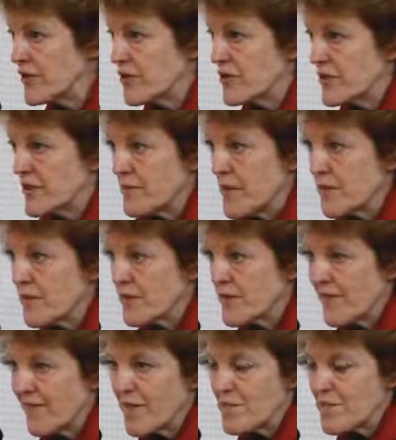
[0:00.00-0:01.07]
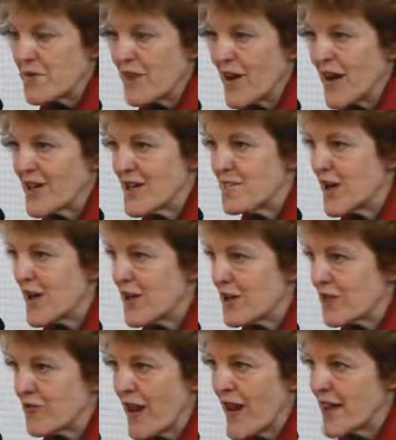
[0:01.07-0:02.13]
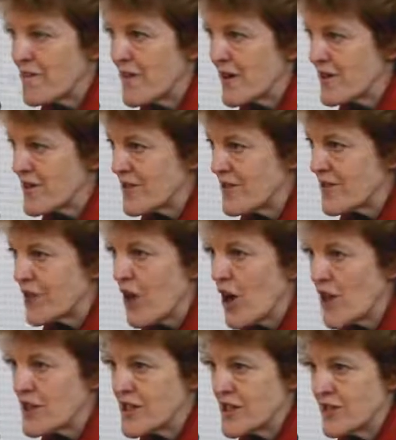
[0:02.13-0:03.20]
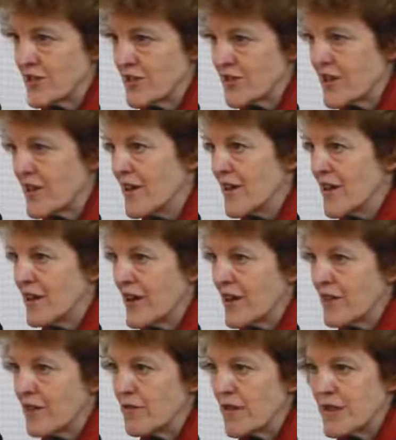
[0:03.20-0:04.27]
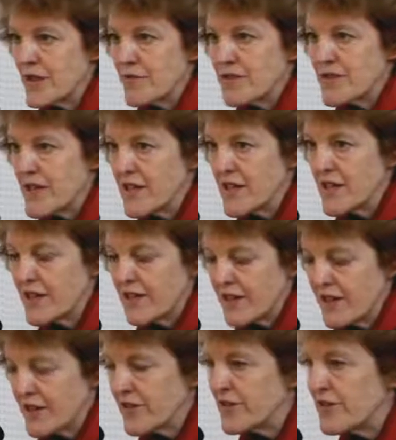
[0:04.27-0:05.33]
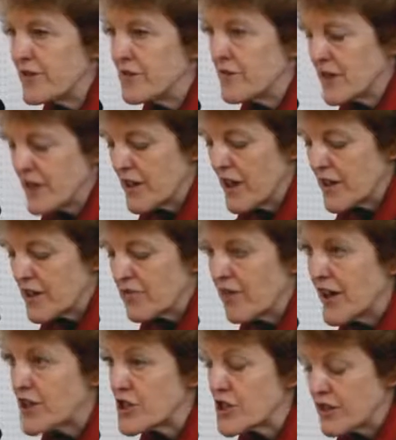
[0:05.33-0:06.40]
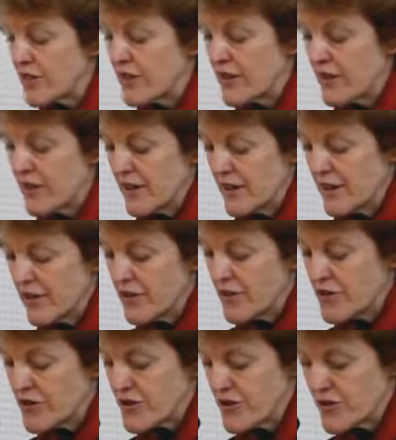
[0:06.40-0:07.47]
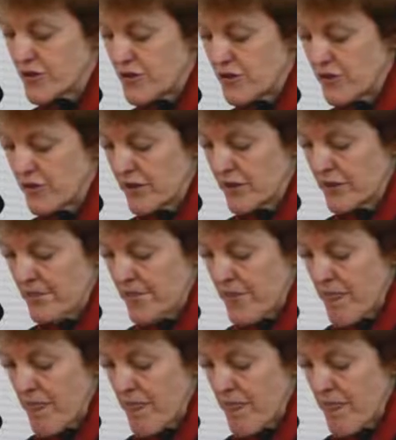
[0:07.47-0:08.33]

used to be pro- provided by your grandmas and your aunties. Now you end up sending your kids to a, a creche or a, a nursery school